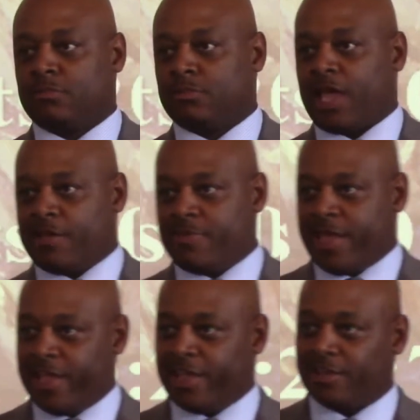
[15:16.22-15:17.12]

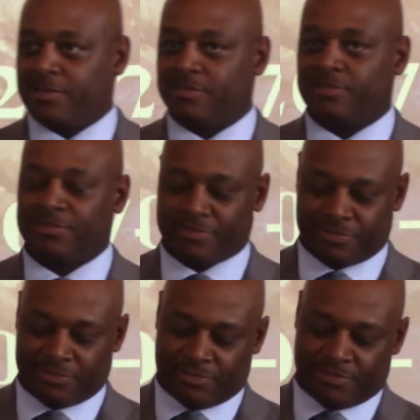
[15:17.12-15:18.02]
Amen.
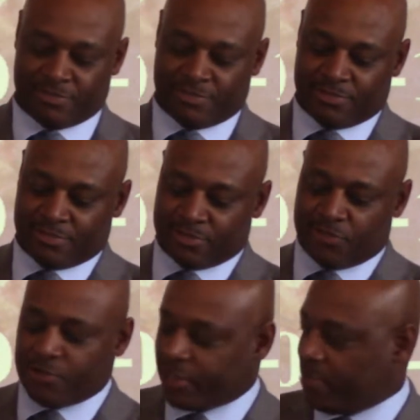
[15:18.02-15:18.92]

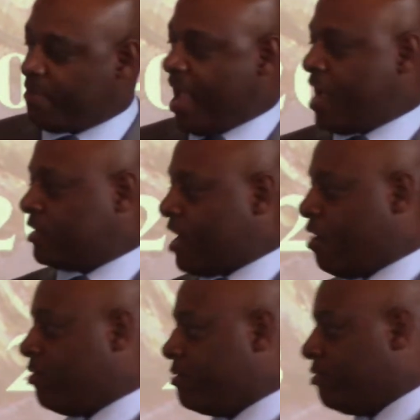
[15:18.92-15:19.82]
Some folks get mad. I
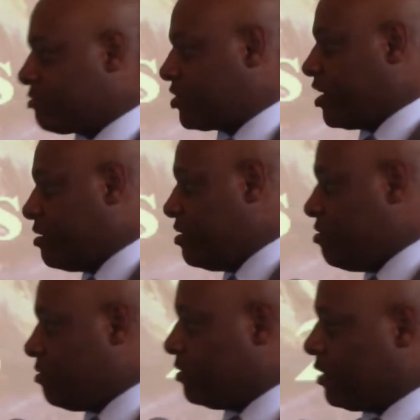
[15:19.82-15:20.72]
don't even want to sit to
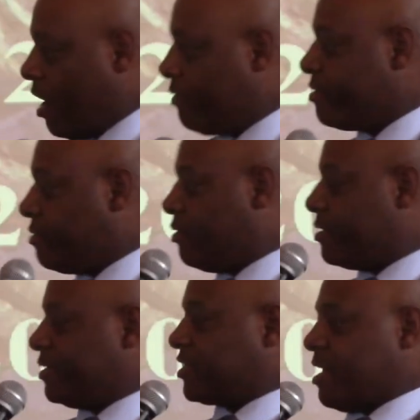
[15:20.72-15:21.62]
you. I don't even
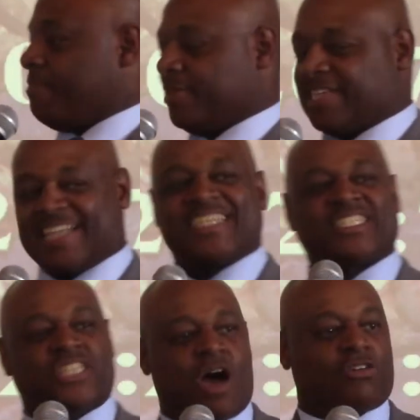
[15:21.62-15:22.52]
want to sit beside.
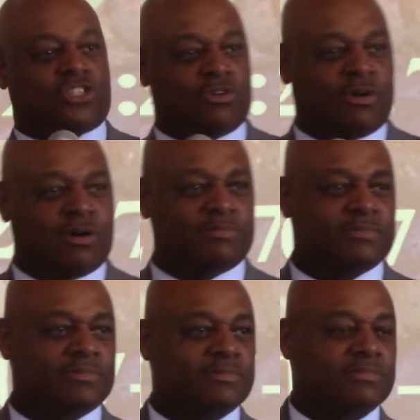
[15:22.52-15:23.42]
Just talk to
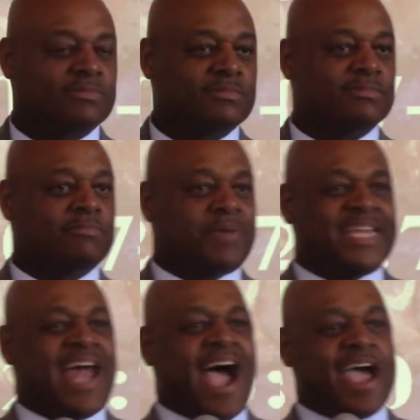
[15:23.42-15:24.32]
them.
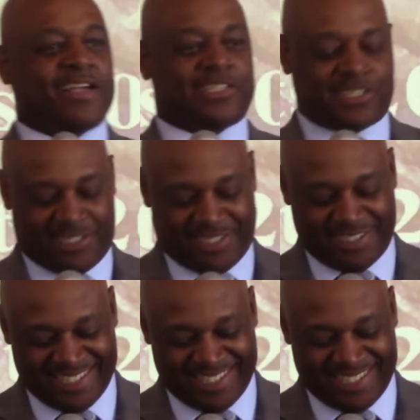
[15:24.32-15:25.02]
Be nice.